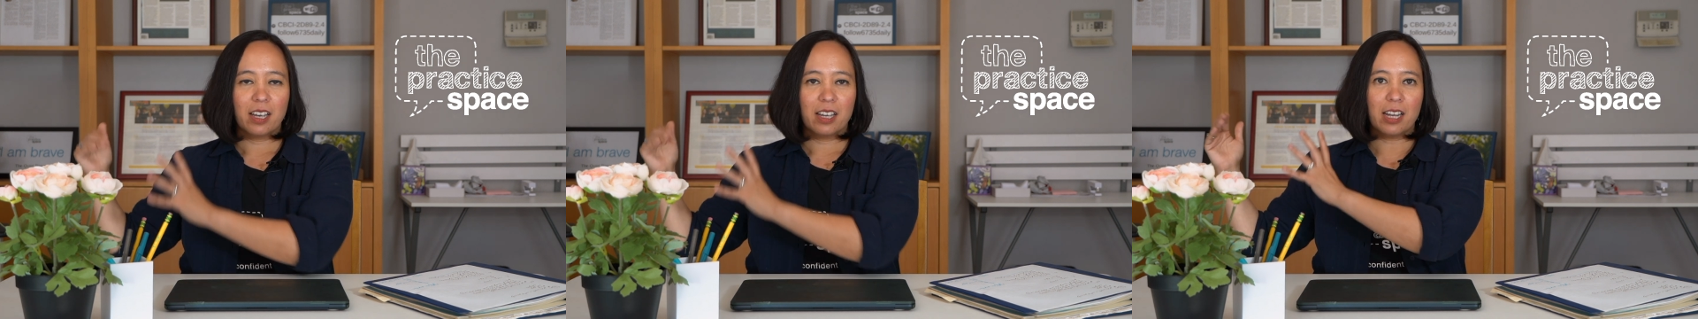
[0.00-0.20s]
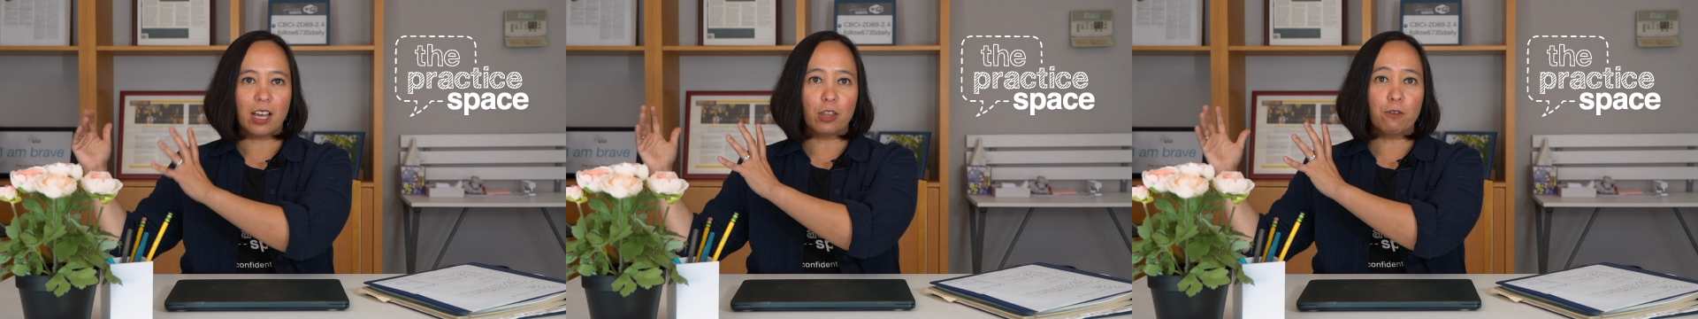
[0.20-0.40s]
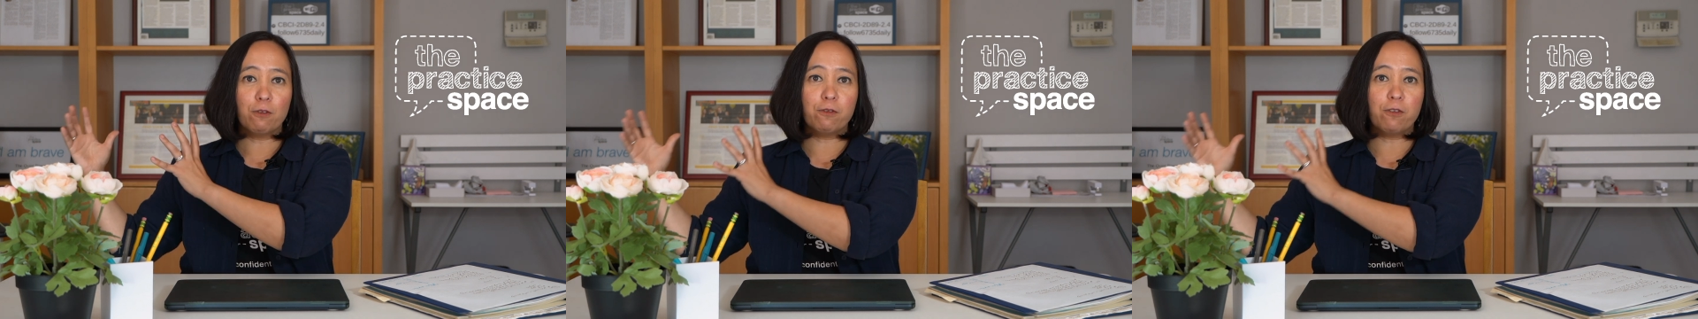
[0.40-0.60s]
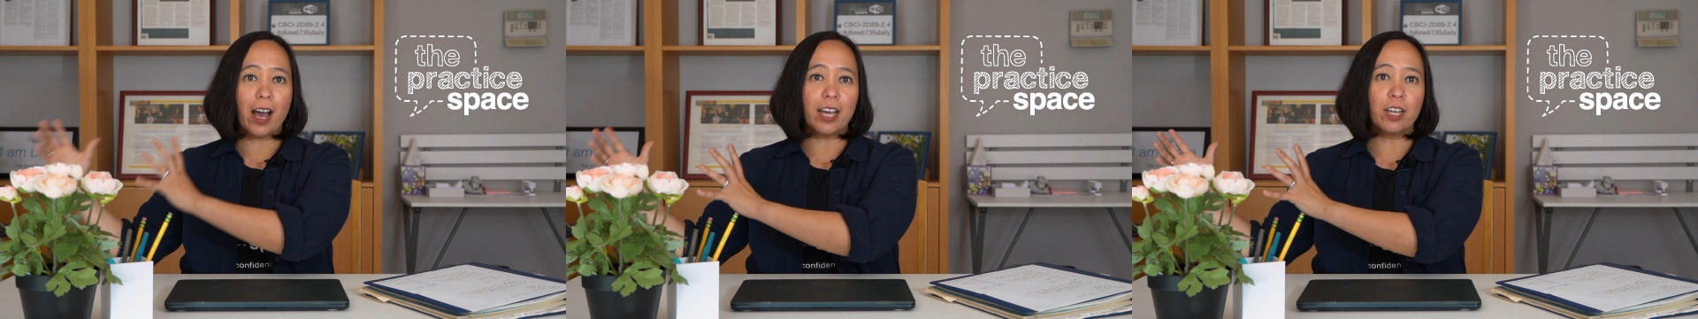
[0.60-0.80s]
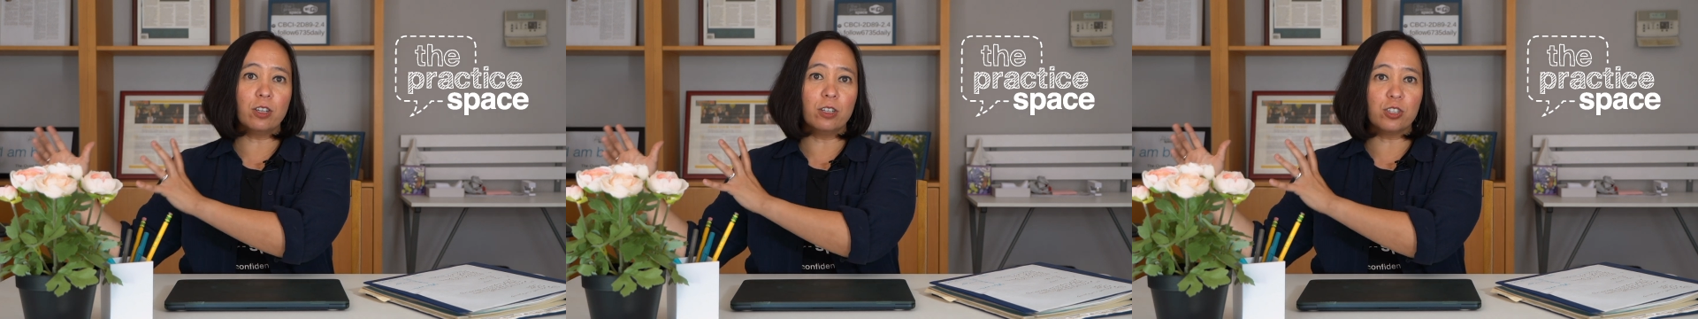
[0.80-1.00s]
Now the
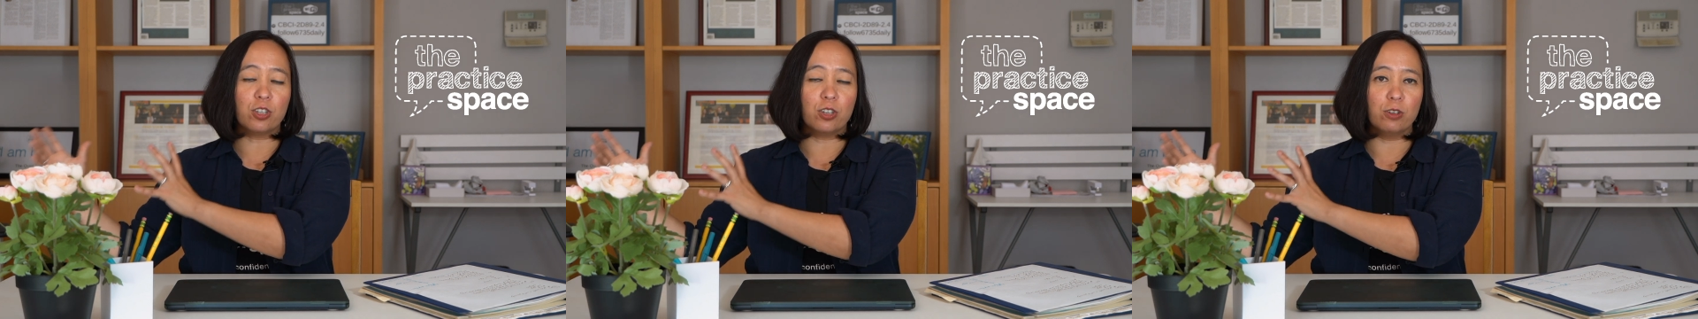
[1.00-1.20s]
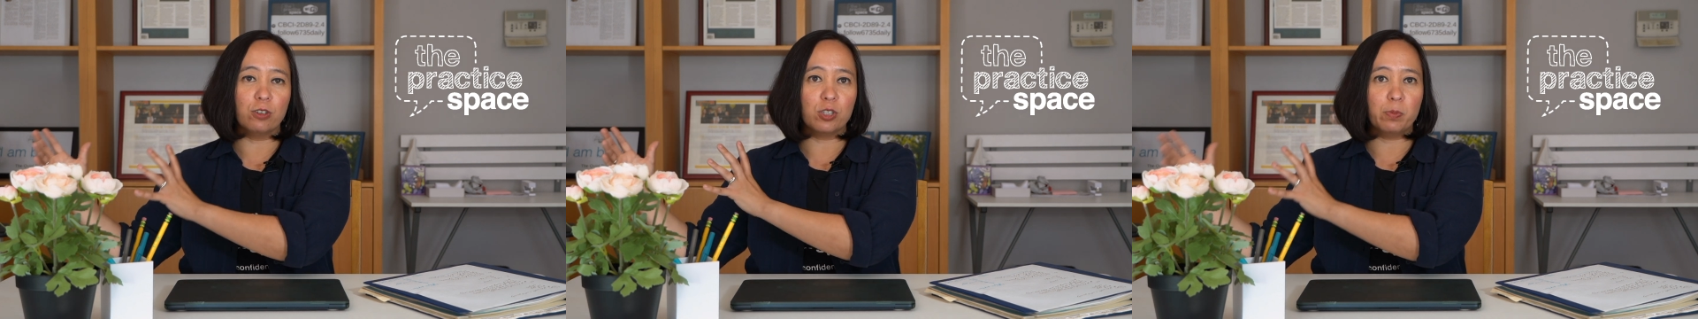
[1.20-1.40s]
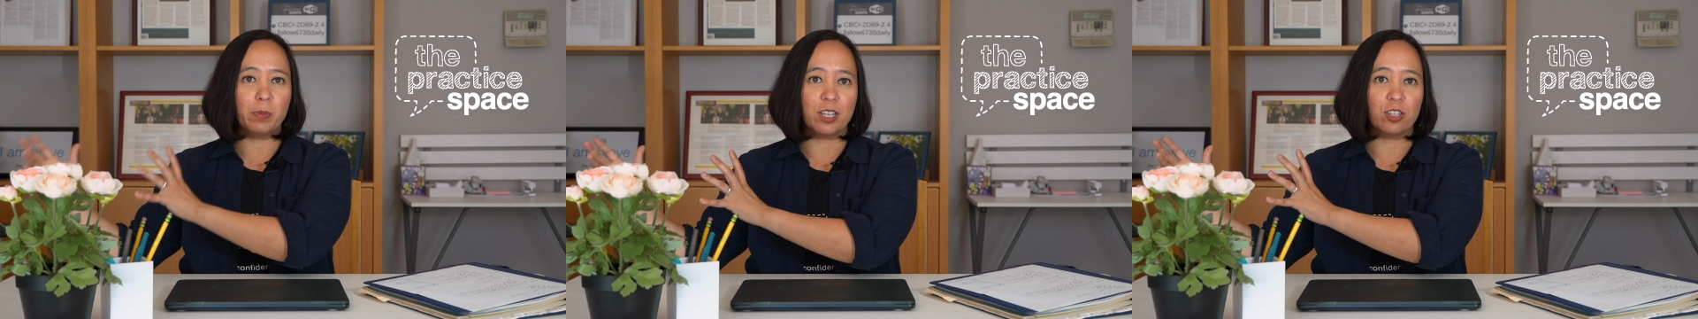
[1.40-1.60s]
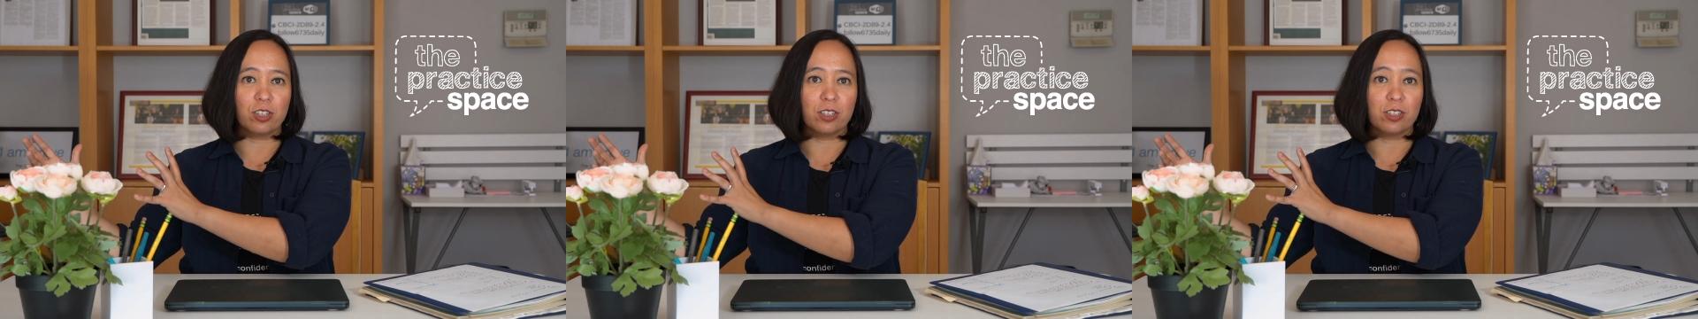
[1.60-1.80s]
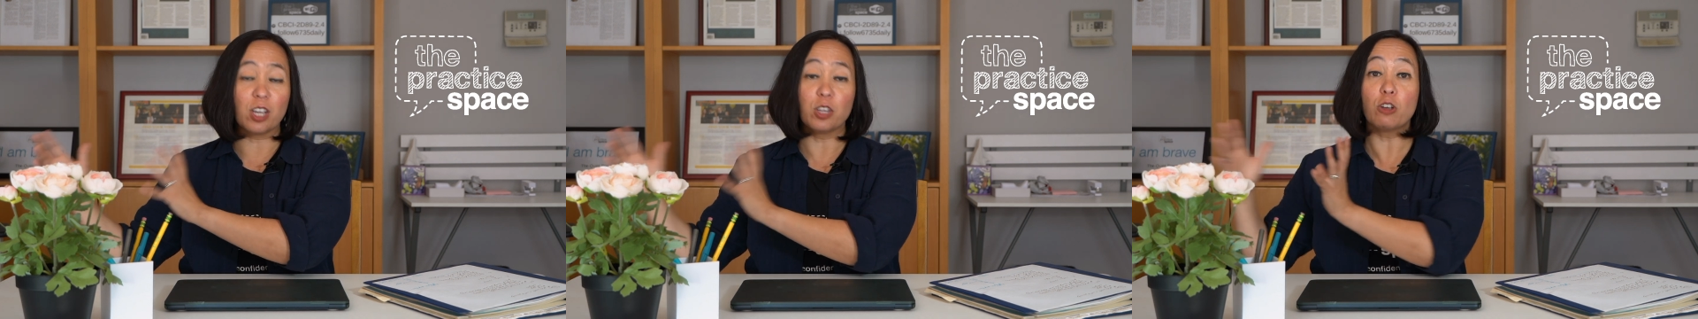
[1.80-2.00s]
final 2
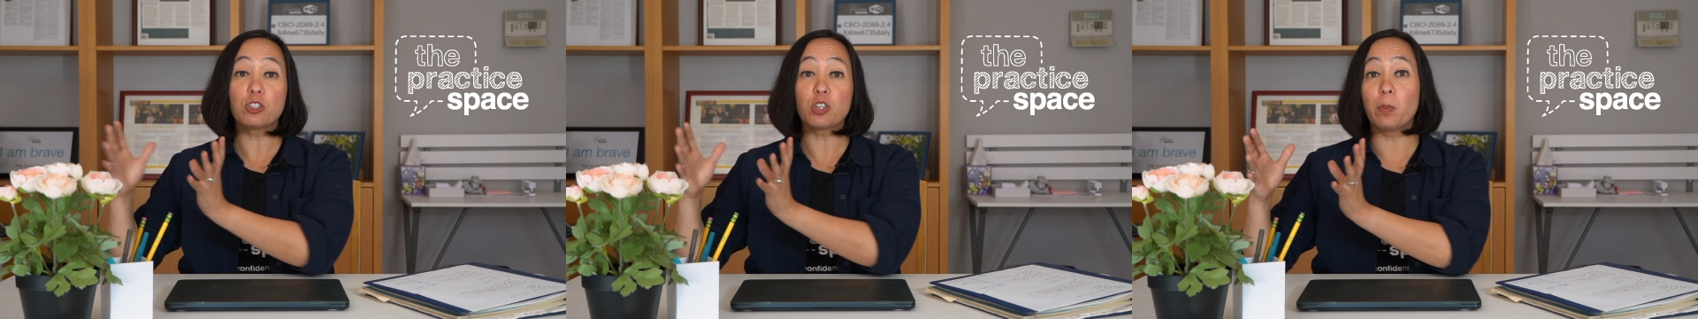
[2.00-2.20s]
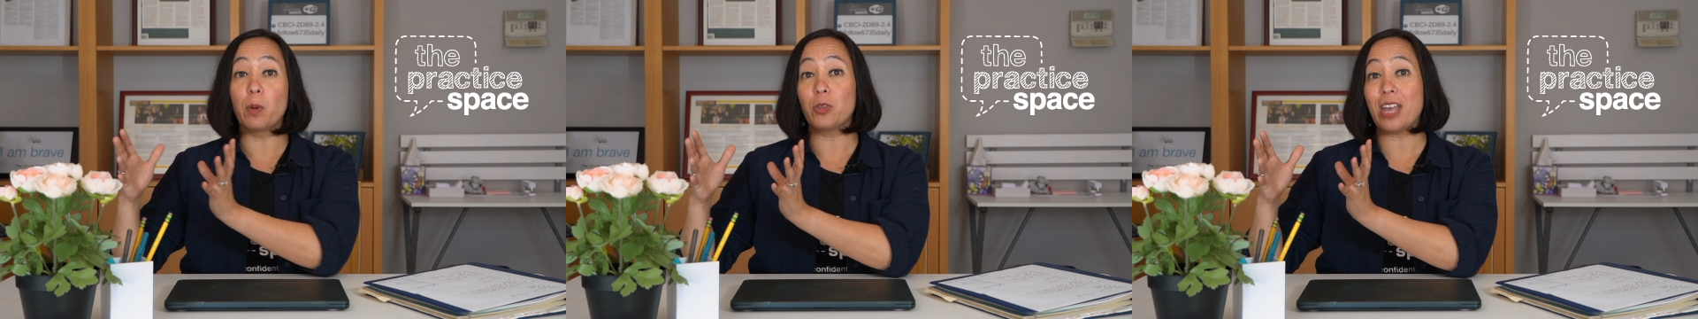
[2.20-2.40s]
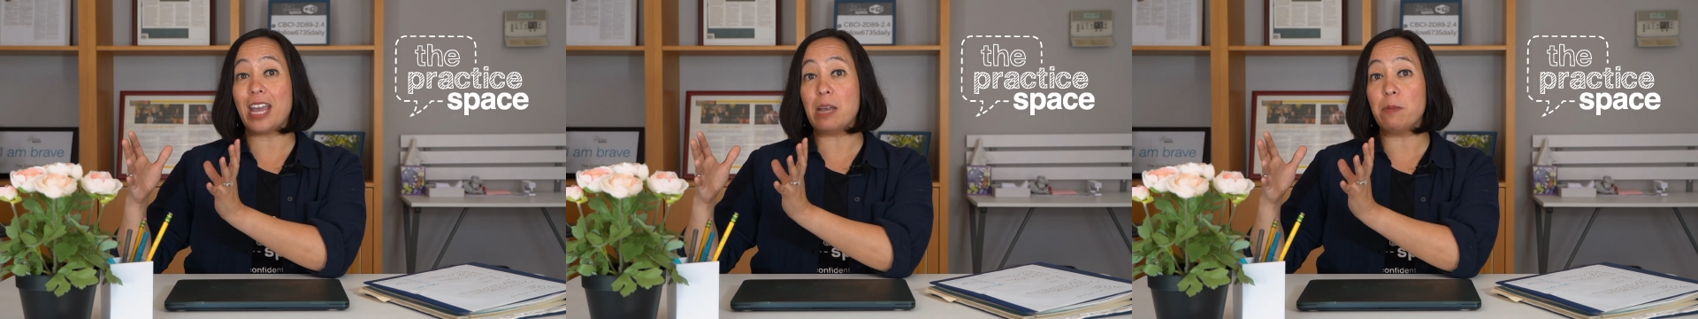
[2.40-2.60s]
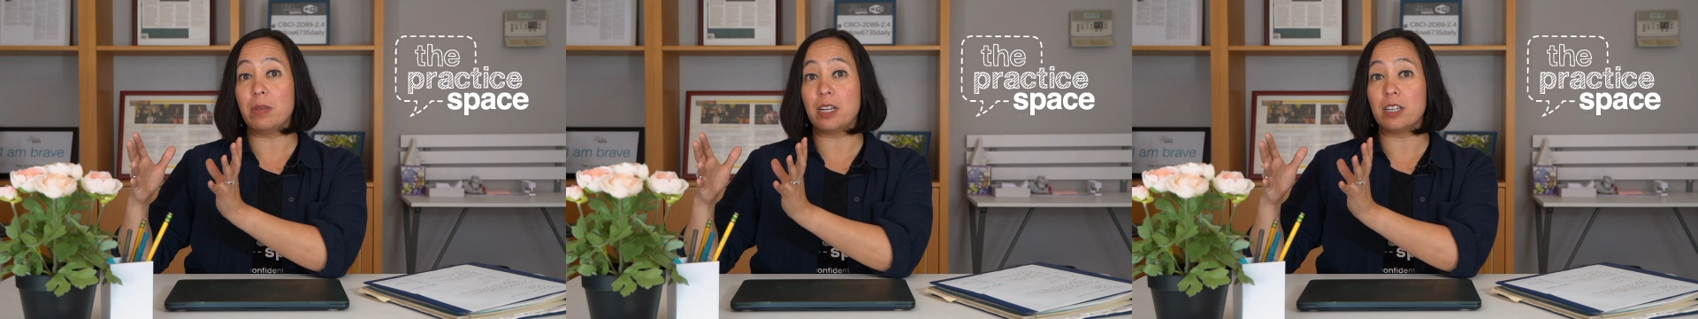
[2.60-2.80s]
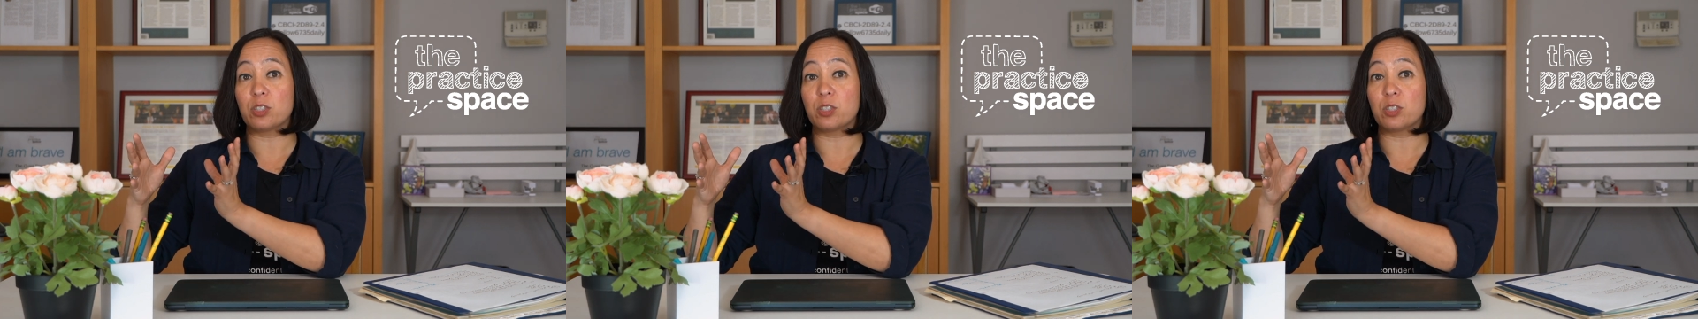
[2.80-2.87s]
speeches, and those are both 8-minute